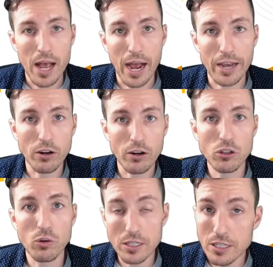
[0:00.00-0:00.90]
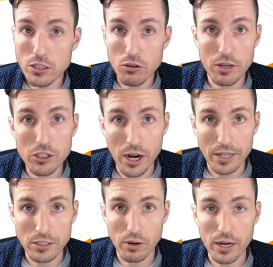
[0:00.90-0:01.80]
I'd also want to see
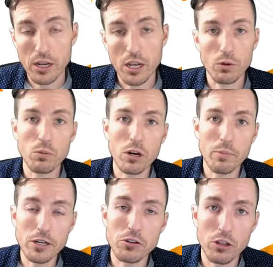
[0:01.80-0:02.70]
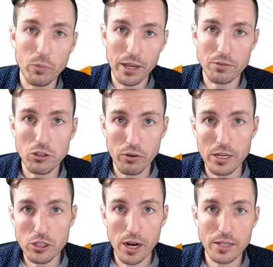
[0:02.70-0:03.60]
screenshots, right? We'd want to make sure that we have
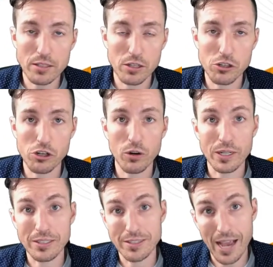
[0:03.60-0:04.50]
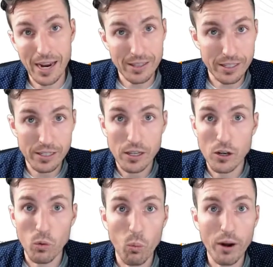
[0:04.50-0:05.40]
screenshots that show exactly
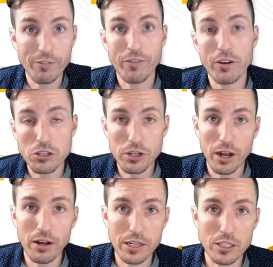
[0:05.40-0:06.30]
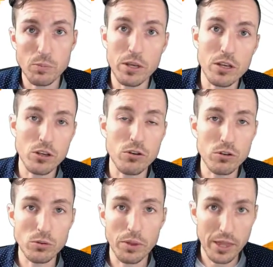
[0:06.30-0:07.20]
what functionality is being
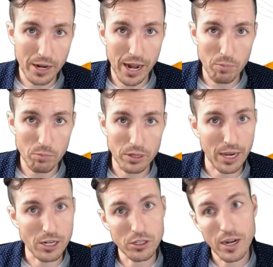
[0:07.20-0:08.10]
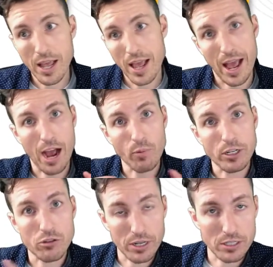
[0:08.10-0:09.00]
used within an application, how we
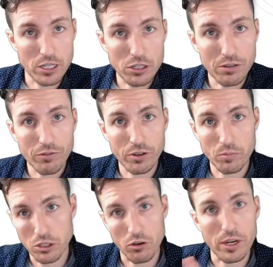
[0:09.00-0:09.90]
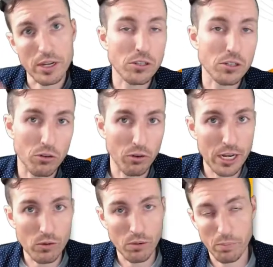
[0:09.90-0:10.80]
transition from screen to
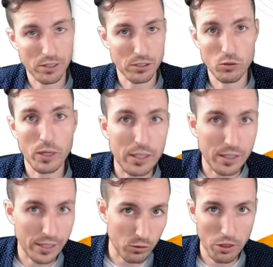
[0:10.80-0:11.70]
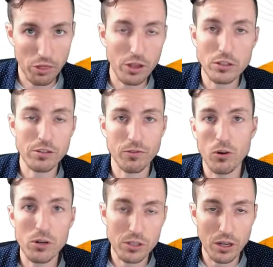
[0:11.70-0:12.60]
screen, what buttons we click, what things to
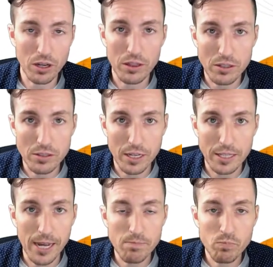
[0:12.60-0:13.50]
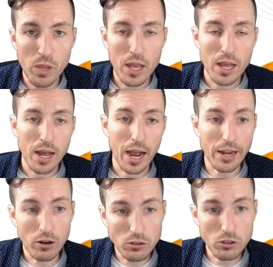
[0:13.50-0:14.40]
focus on, things like that. I'd
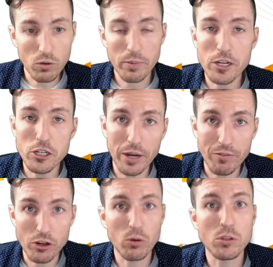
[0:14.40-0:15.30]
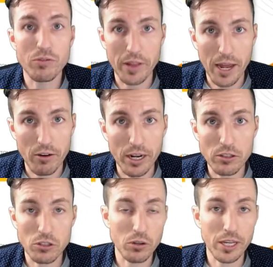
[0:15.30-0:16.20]
also want to make sure we have notes for that, right?
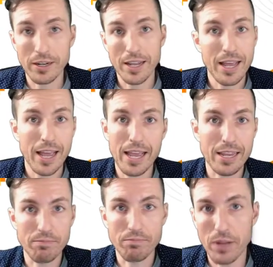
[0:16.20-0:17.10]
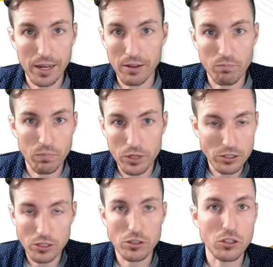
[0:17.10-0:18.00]
So that, hey, this
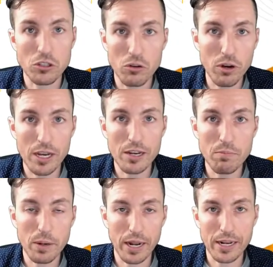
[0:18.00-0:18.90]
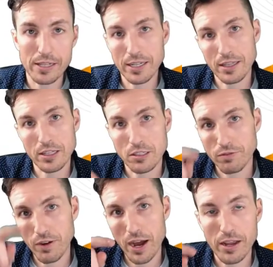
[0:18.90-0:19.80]
is the screen, but I click this
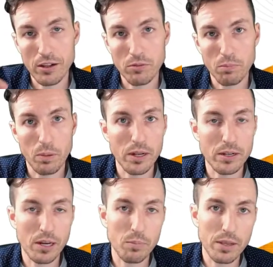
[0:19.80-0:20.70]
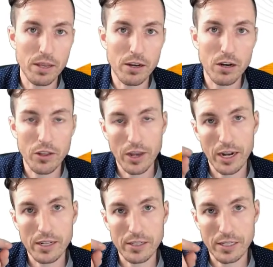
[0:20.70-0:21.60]
file button up here and then I
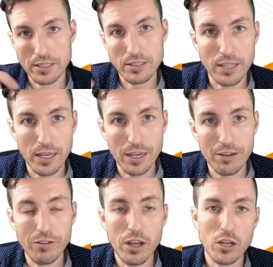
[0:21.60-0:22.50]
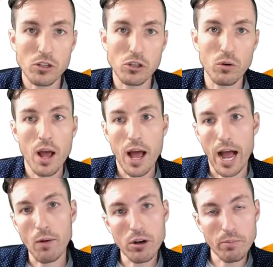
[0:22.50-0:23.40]
click save. So I
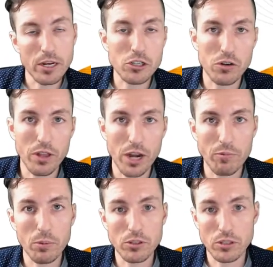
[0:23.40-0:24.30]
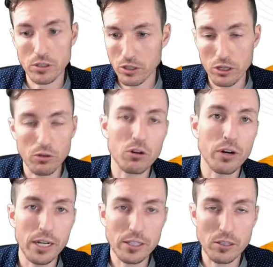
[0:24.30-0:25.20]
want to make sure that I'm able to,
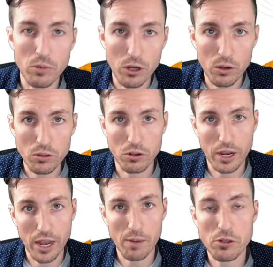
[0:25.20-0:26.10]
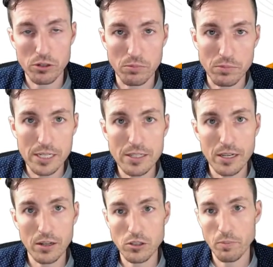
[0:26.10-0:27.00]
create some notes or capture some
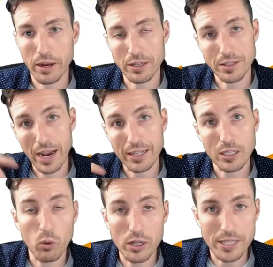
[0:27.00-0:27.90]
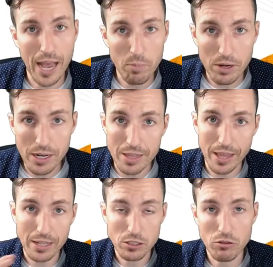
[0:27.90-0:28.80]
details about exactly what's happening in
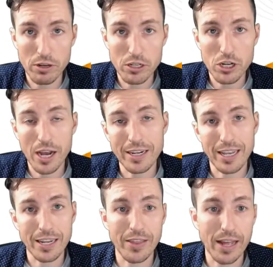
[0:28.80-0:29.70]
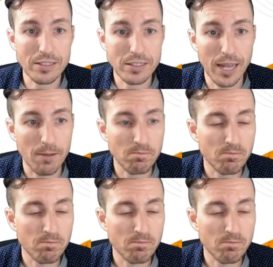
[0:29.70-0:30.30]
that screenshot and in that step.